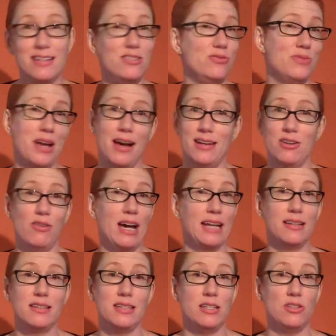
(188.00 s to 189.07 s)
do not know how
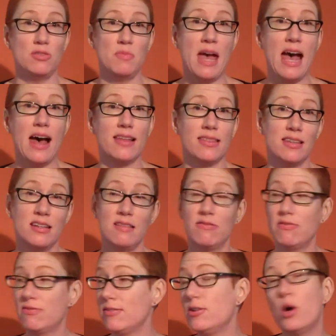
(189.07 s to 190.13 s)
to teach math, and
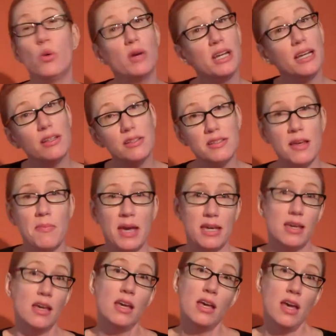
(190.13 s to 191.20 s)
if no one else at
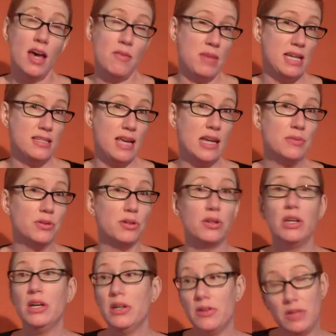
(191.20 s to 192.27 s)
my
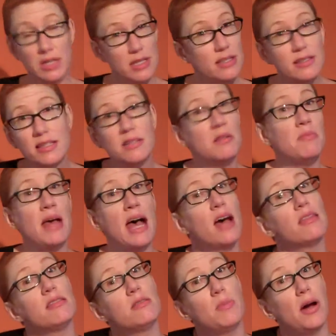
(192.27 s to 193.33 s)
table is in the
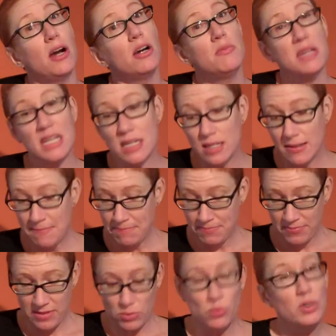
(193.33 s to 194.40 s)
math department,
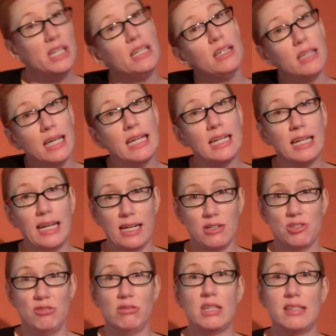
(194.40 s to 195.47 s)
then we can't
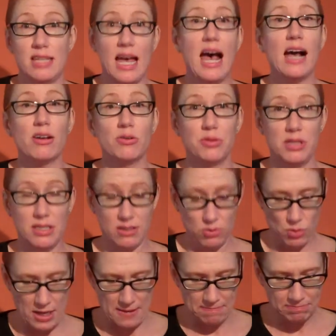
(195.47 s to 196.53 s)
actually tackle
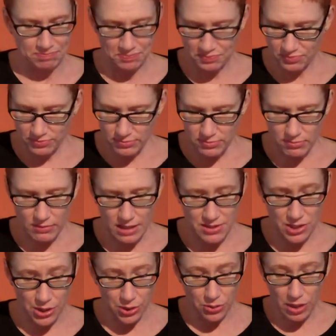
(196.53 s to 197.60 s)
this one.
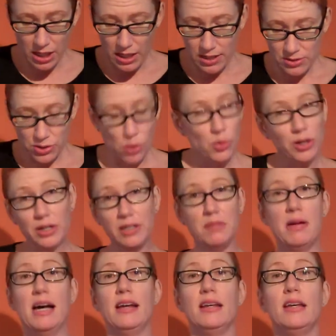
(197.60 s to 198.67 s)
So don't worry
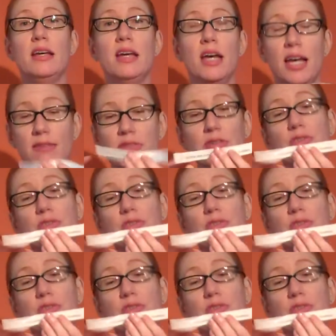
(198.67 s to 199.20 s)
about it. If